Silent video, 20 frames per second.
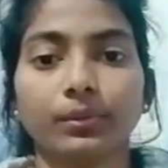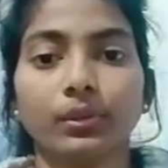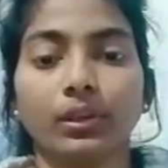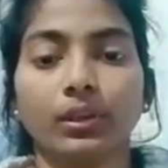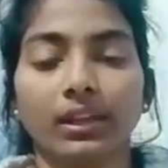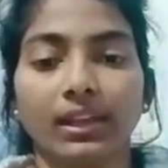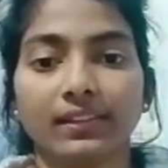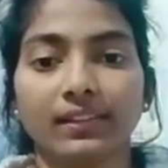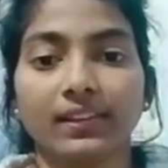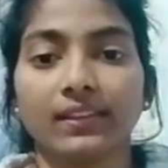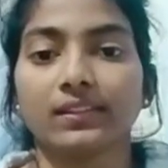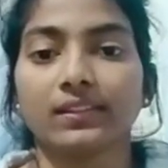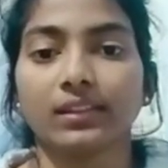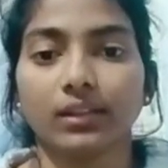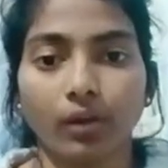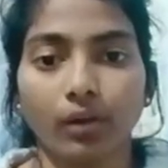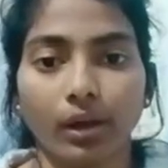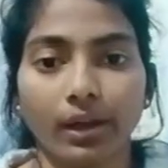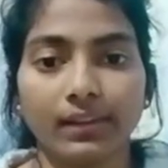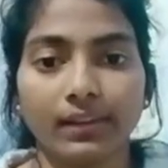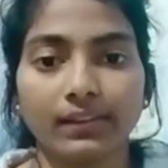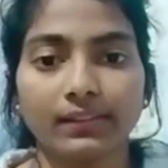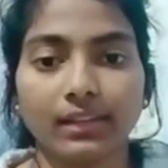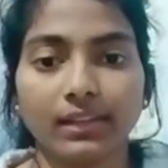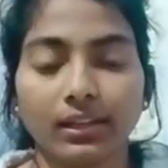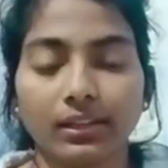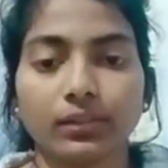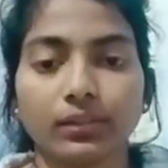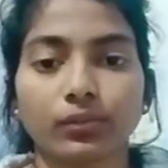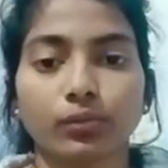essential oils,
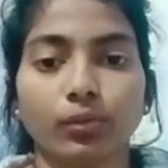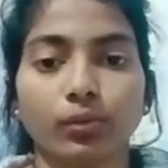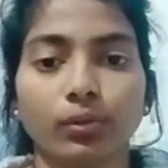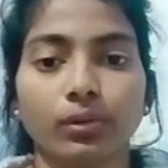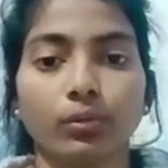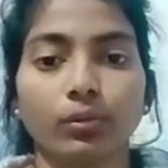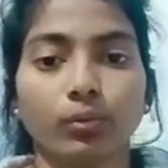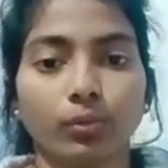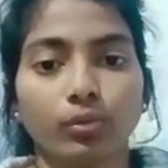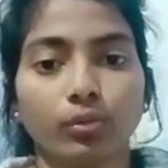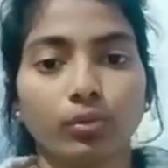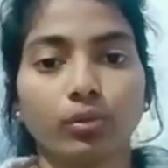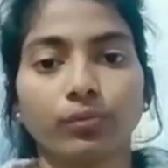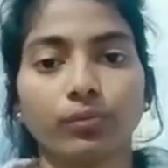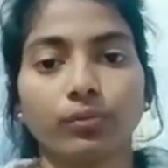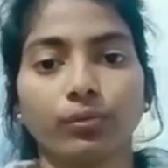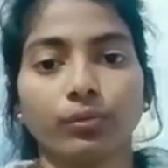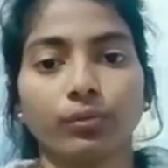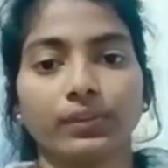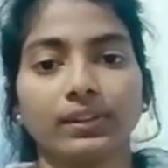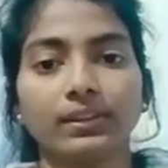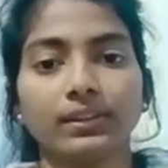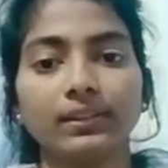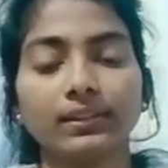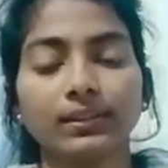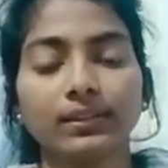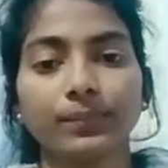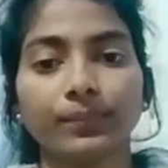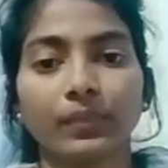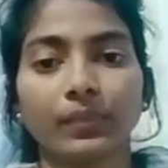that is called otto of roses.
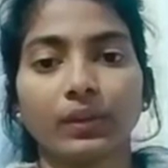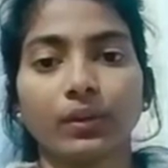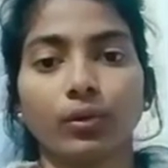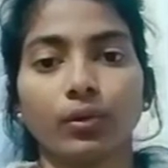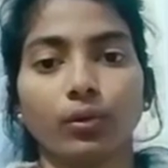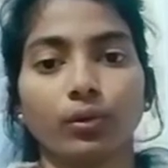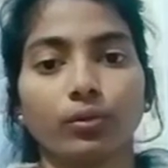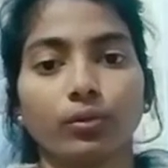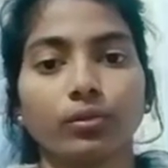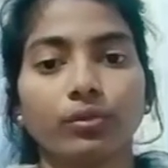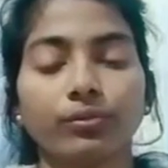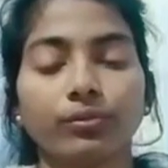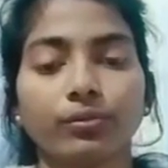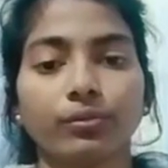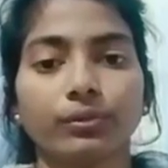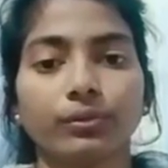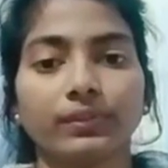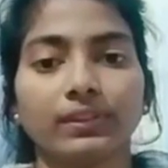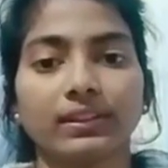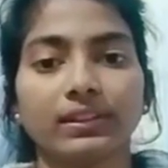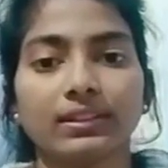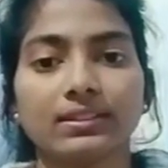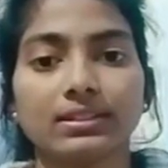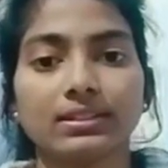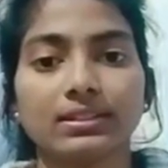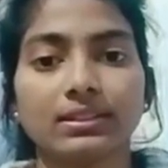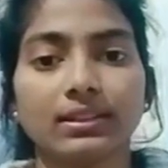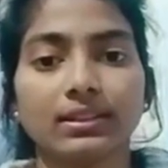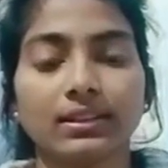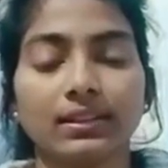Otto of roses
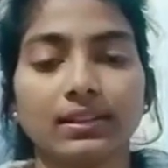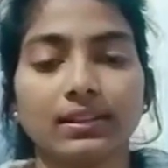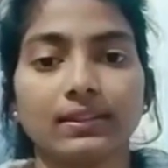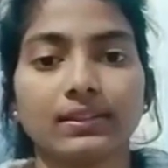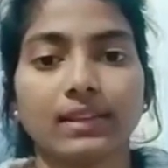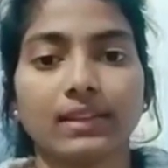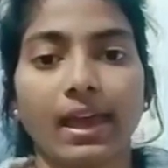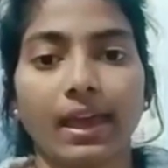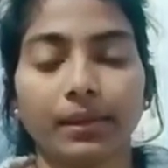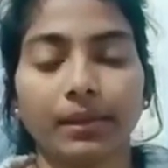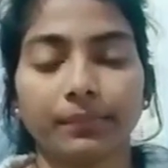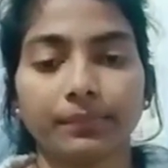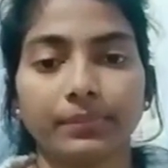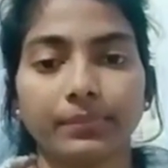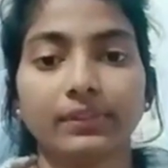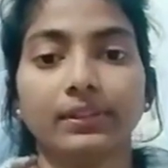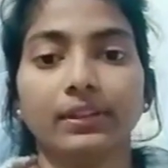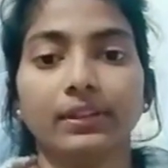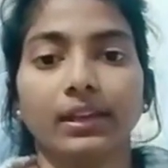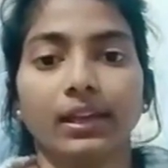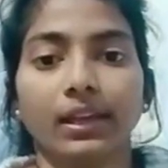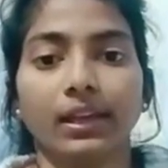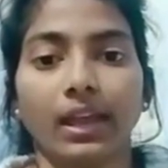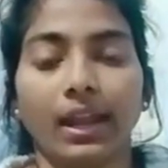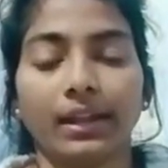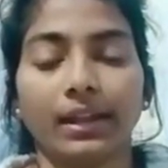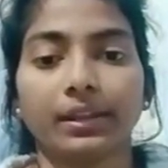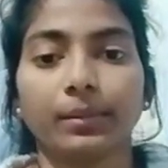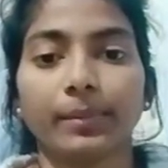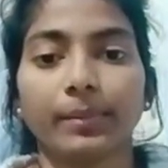have
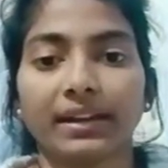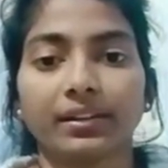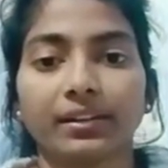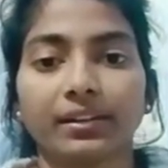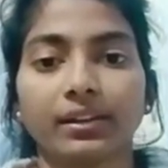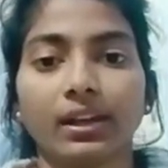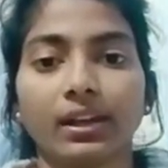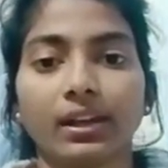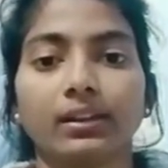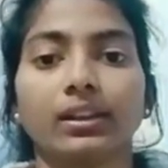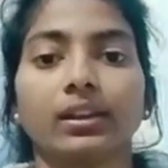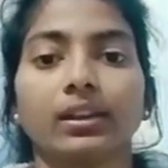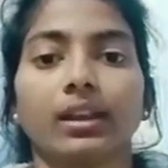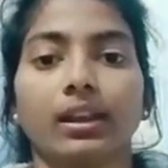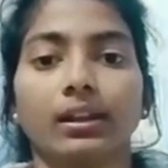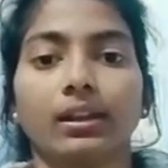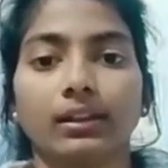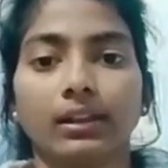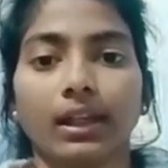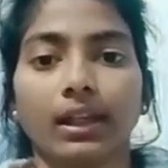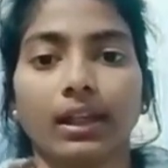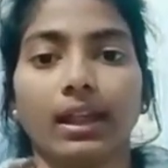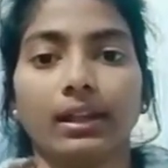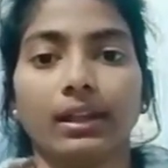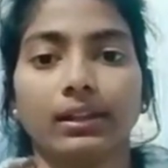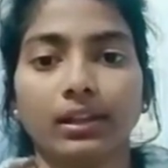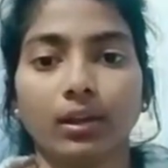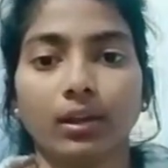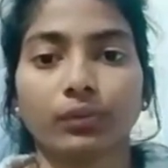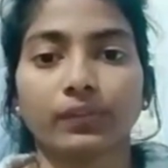antibacterial and
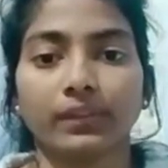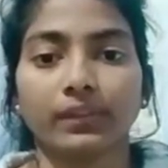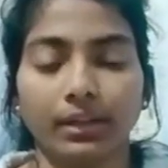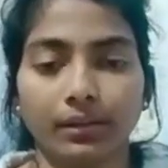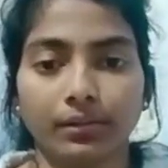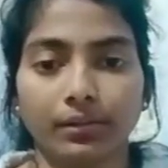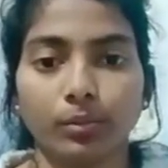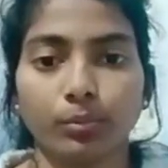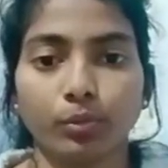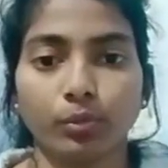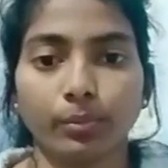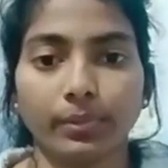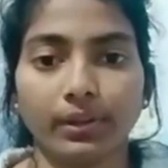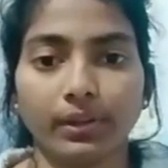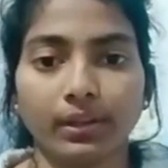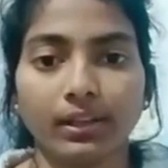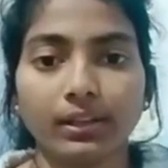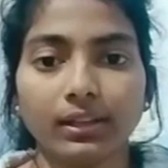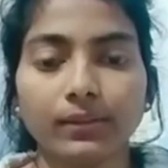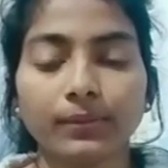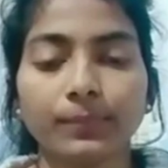antioxidant properties.